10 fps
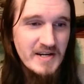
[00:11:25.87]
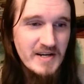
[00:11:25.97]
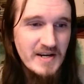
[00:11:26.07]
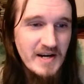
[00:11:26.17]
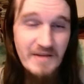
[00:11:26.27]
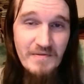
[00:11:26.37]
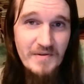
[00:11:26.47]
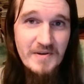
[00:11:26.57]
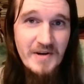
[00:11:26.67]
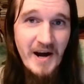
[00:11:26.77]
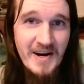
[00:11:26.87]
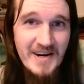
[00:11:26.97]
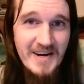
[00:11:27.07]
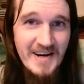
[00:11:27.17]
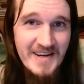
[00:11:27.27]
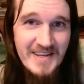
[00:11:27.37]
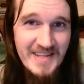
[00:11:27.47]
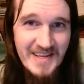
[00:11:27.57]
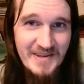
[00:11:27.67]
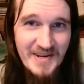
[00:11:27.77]
ever.
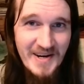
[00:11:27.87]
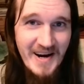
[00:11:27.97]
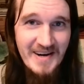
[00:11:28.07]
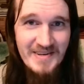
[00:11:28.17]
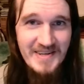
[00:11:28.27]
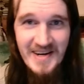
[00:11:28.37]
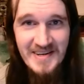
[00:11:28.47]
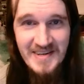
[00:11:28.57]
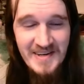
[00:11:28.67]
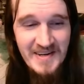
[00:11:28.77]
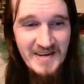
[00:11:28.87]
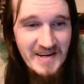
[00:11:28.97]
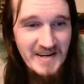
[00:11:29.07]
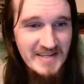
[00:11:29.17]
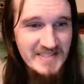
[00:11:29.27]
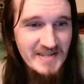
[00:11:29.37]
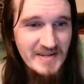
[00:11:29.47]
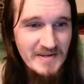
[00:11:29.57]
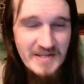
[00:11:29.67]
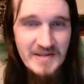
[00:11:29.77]
Like, yeah. And I guess,
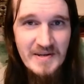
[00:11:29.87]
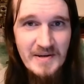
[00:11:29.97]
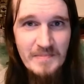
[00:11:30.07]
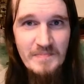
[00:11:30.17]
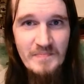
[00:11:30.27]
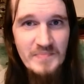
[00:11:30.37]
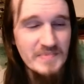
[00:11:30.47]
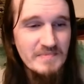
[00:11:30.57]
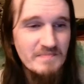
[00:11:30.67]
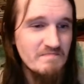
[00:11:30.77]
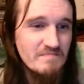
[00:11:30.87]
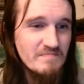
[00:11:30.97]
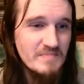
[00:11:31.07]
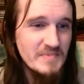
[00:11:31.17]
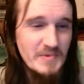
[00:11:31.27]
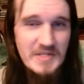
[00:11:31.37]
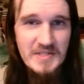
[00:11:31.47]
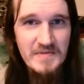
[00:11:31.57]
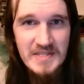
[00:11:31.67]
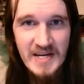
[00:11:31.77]
yeah, I'm gonna leave
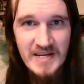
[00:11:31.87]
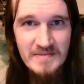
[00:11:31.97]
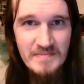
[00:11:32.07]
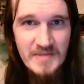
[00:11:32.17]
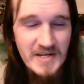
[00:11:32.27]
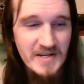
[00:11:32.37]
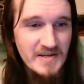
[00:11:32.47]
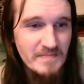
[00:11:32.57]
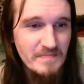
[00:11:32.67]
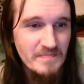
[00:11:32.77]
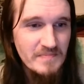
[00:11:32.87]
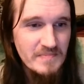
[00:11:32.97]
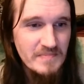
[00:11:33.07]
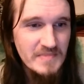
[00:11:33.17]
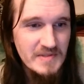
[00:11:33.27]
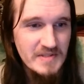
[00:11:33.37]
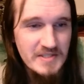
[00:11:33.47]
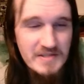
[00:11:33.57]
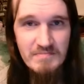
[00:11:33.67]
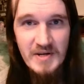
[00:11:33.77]
it at that. Just,
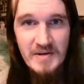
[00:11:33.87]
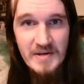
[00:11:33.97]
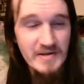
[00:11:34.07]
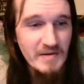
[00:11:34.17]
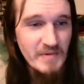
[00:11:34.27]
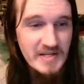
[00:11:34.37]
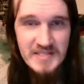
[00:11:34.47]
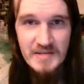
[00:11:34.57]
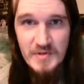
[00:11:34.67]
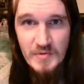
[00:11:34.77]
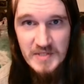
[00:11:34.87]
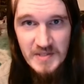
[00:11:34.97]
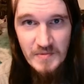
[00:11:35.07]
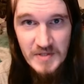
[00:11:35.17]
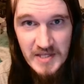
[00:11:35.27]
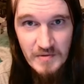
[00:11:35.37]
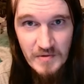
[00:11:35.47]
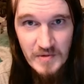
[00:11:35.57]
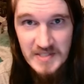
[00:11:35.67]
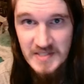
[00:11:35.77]
I guess I do want to say one thing real
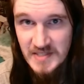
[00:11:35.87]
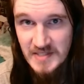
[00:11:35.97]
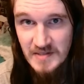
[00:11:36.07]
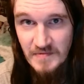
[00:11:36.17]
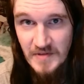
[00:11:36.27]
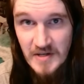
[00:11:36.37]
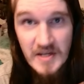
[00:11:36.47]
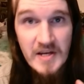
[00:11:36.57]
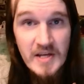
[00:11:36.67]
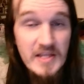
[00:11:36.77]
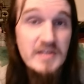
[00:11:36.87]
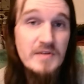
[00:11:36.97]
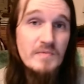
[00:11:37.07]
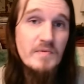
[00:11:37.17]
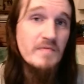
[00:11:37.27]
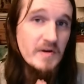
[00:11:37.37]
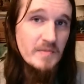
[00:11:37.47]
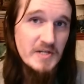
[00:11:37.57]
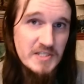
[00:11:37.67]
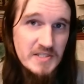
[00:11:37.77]
quick since this is a vlog. Thank you very
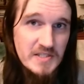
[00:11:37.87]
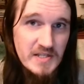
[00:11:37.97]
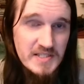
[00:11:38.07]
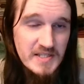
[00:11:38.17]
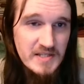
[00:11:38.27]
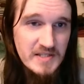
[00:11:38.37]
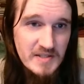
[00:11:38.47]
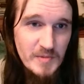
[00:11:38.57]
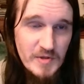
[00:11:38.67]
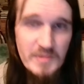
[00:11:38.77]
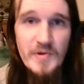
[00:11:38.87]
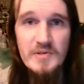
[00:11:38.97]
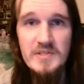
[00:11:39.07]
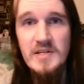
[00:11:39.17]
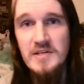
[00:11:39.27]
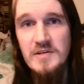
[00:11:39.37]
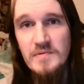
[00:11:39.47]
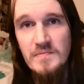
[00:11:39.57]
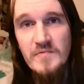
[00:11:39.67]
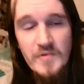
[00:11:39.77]
much. I said it in the community post. Thank you
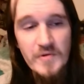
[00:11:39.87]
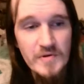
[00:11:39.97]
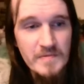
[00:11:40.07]
for,